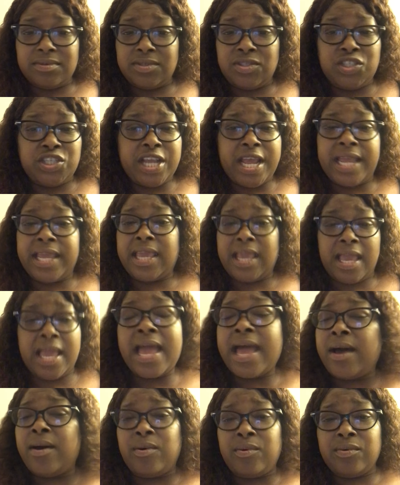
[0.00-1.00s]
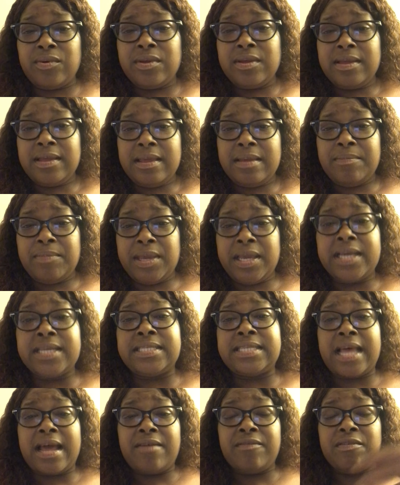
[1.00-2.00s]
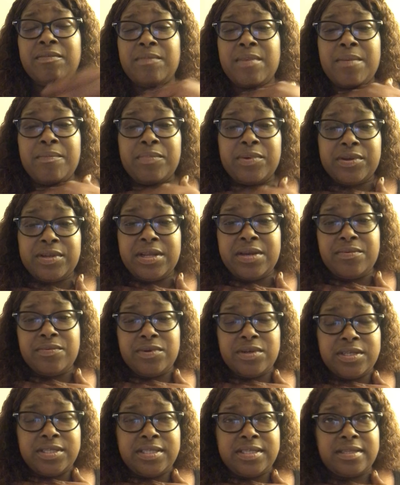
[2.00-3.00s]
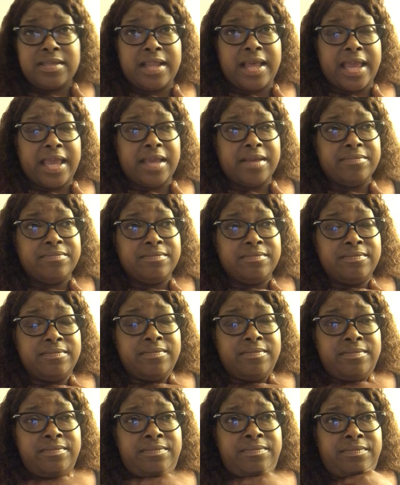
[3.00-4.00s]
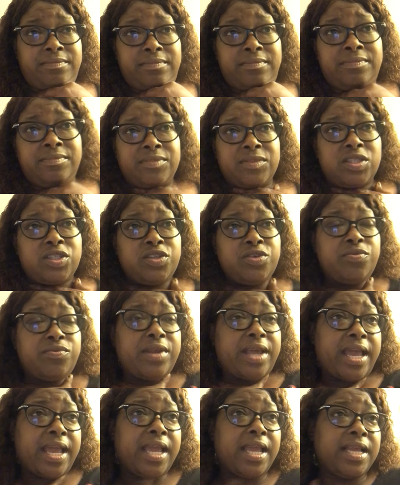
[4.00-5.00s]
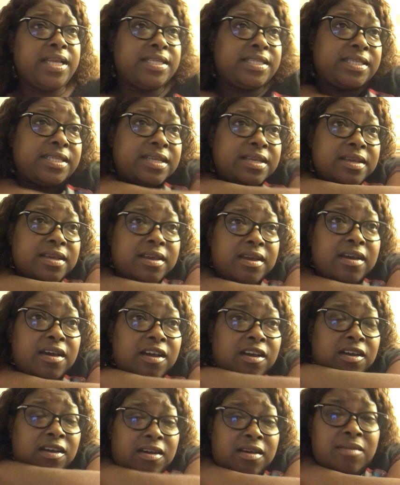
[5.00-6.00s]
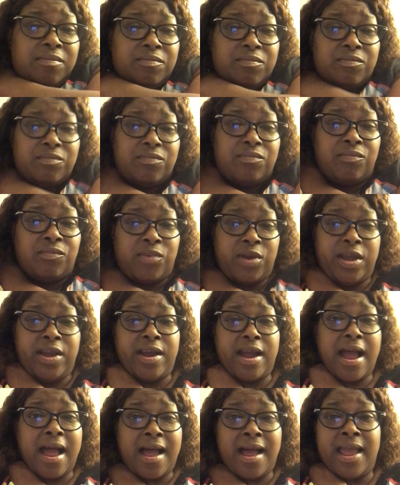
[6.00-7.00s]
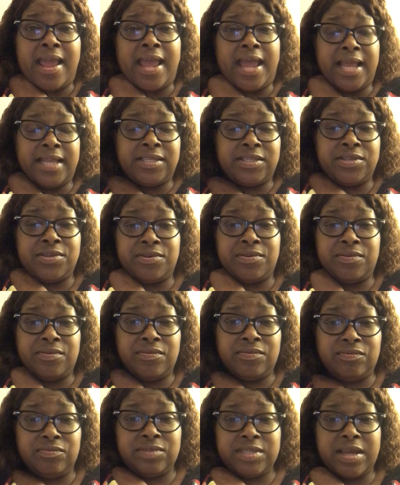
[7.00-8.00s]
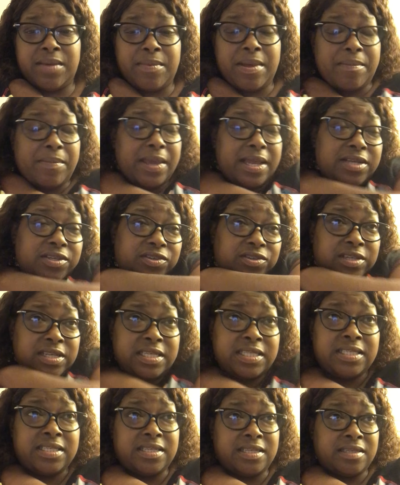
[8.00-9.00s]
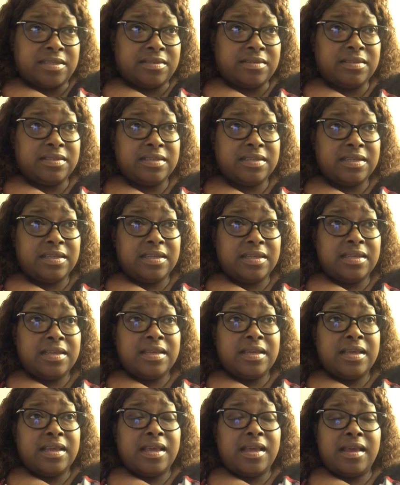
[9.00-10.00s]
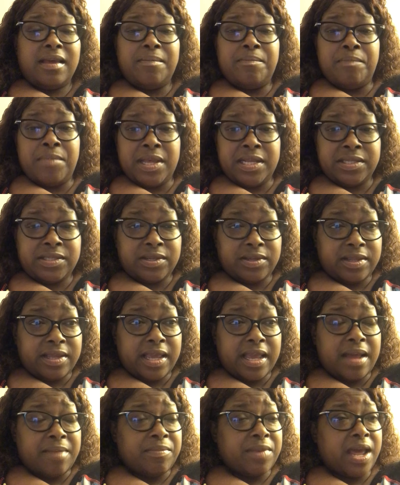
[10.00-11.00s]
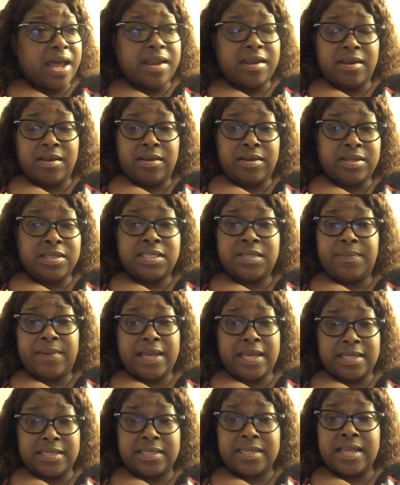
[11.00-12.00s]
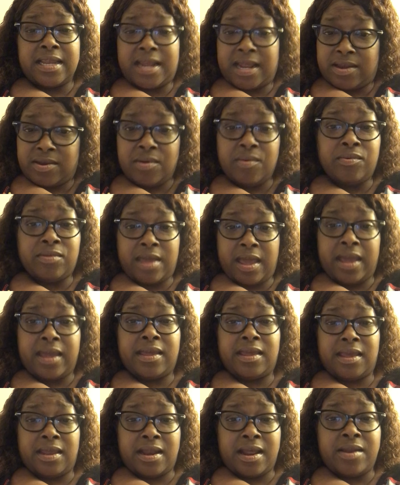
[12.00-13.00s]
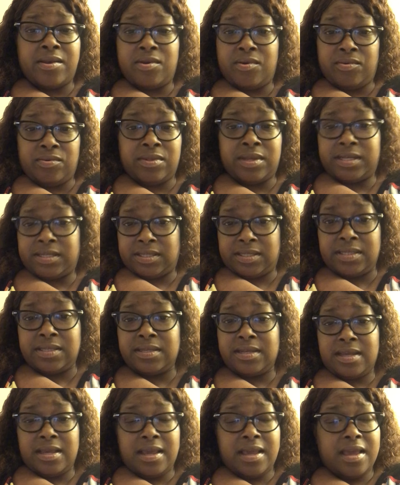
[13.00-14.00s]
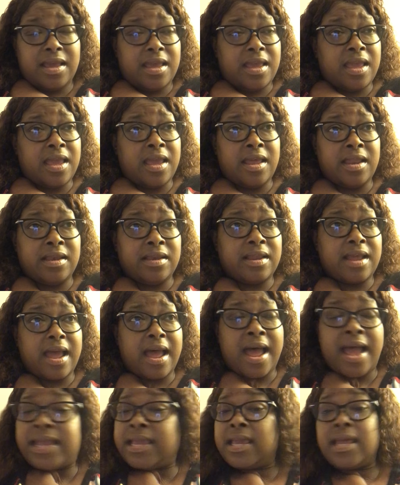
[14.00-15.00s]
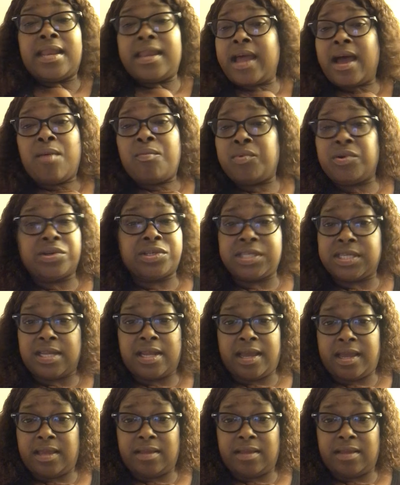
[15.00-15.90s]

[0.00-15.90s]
checking out, because I remember there was like 2 days where I had to tell my manager, listen, mentally I'm not in a good space, and I know that, and I know this, and I cannot work today.